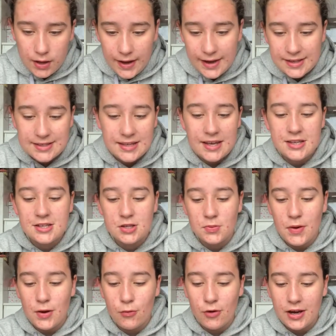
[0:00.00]
It says
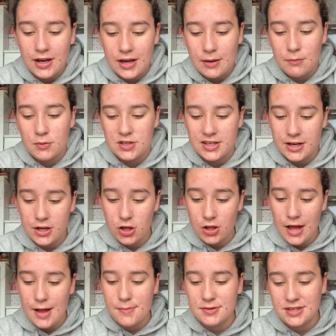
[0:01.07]
sweat wicking material
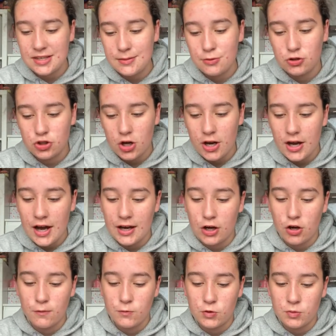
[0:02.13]
helps keep you dry and
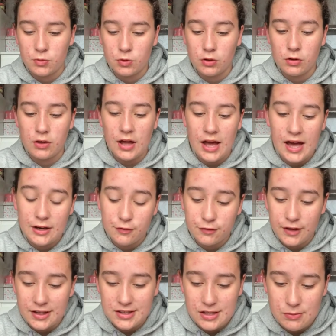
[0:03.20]
comfortable, and
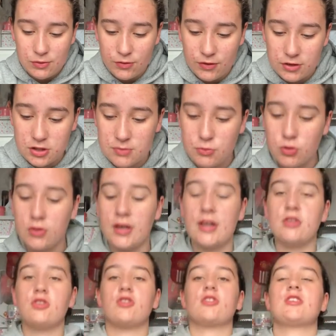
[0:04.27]
flat seams feel smooth
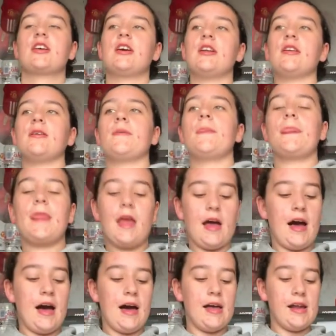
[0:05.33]
against your skin.
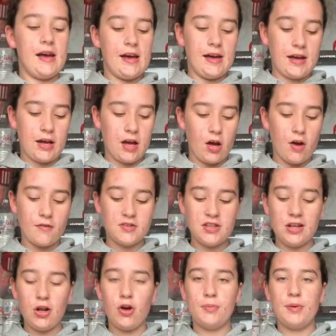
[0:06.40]
And I've
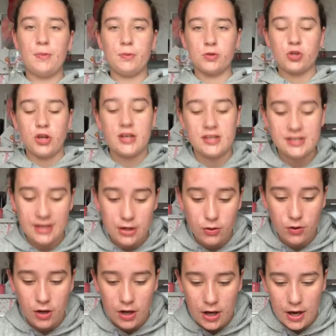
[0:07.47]
seen a lot of people try these
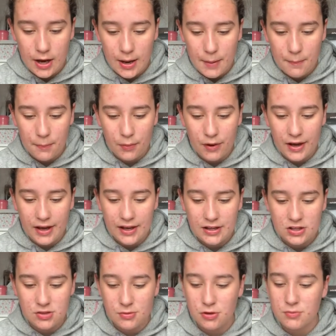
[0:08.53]
out,
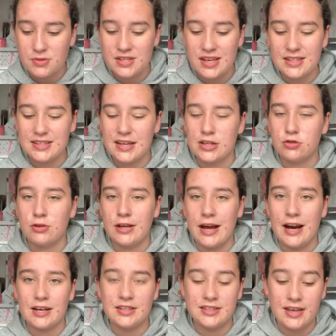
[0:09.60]
but some of them said that it's really
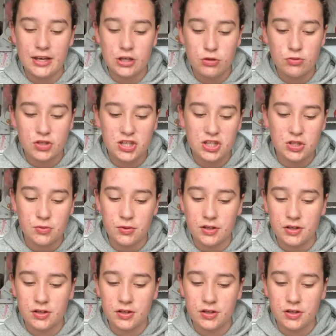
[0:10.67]
hard to get used to,